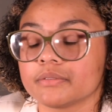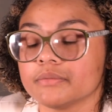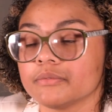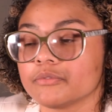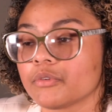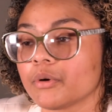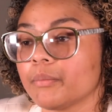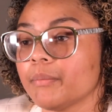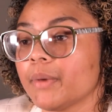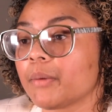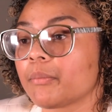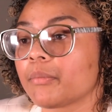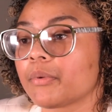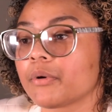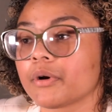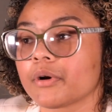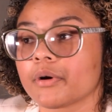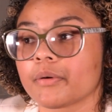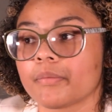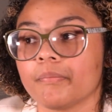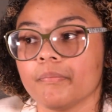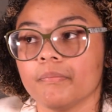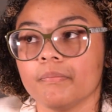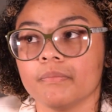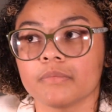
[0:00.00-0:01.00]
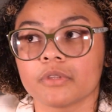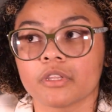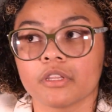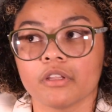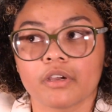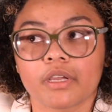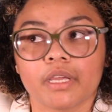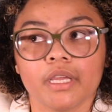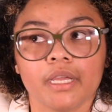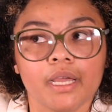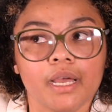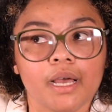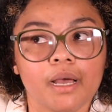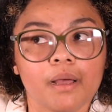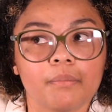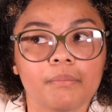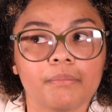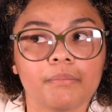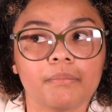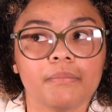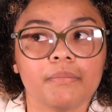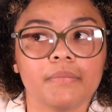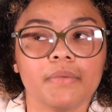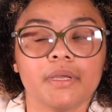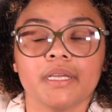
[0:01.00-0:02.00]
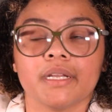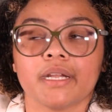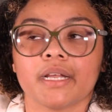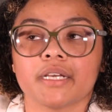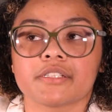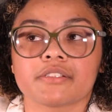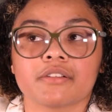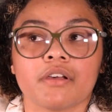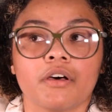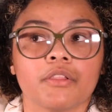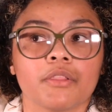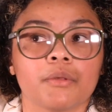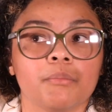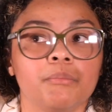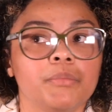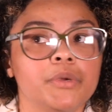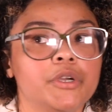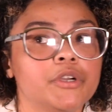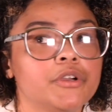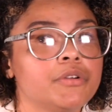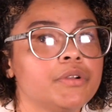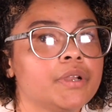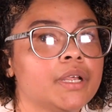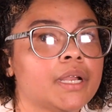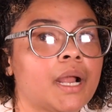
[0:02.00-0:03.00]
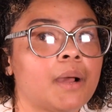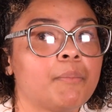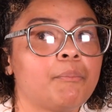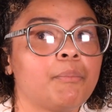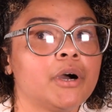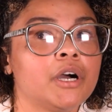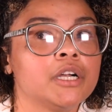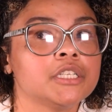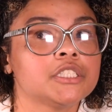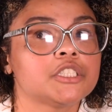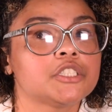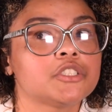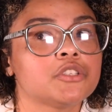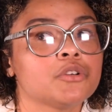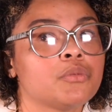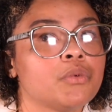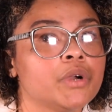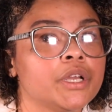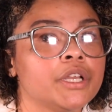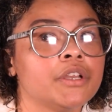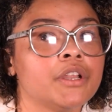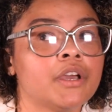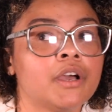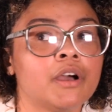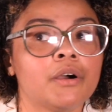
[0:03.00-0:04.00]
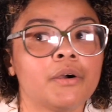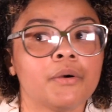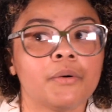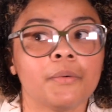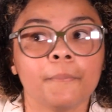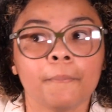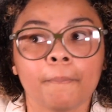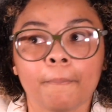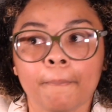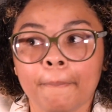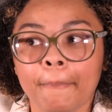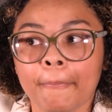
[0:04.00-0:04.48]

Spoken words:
remember looking up and I saw the moon and I punched the window